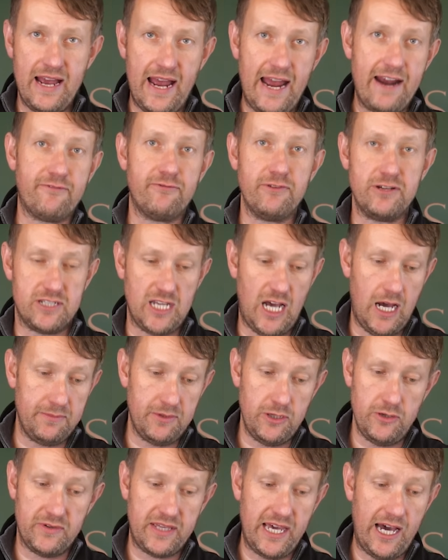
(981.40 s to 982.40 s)
Every time
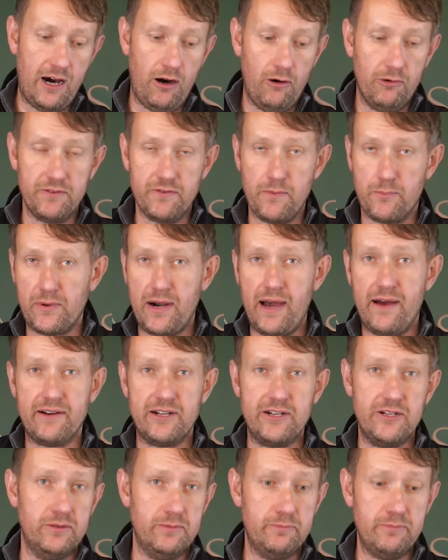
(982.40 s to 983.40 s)
you get hold of a
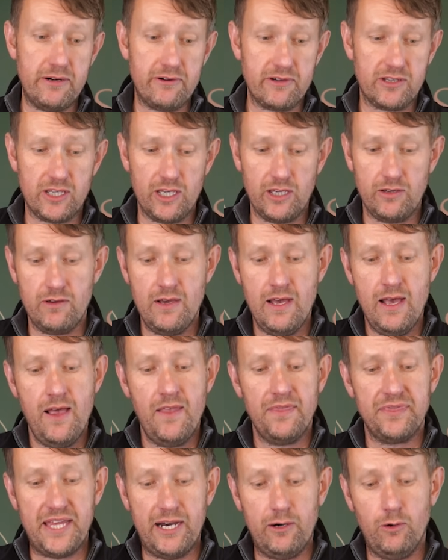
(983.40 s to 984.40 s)
Browning or Miroku,
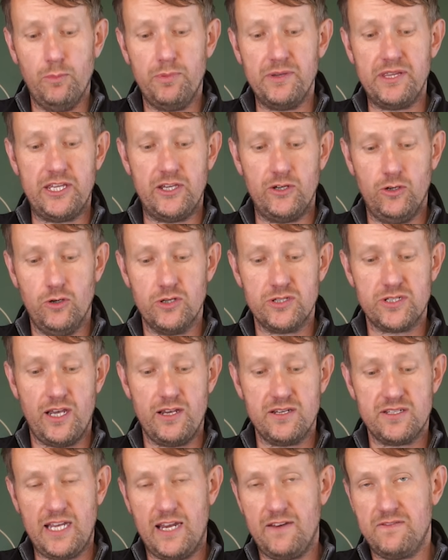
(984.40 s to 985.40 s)
there will be the auto
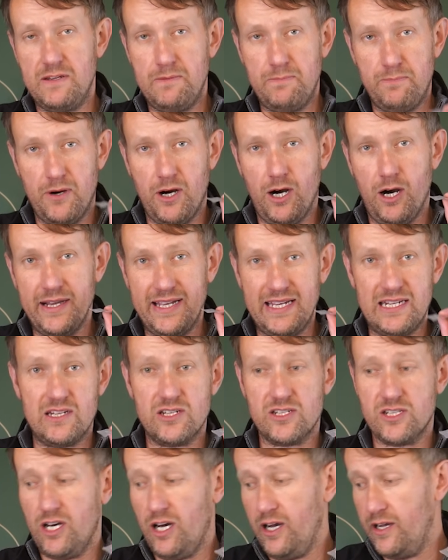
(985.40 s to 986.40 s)
safety bar
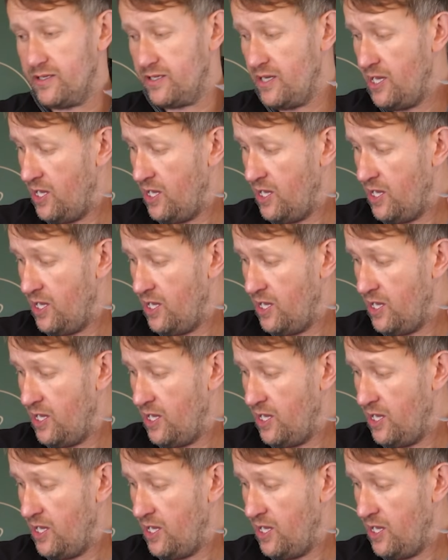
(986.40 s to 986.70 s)
inside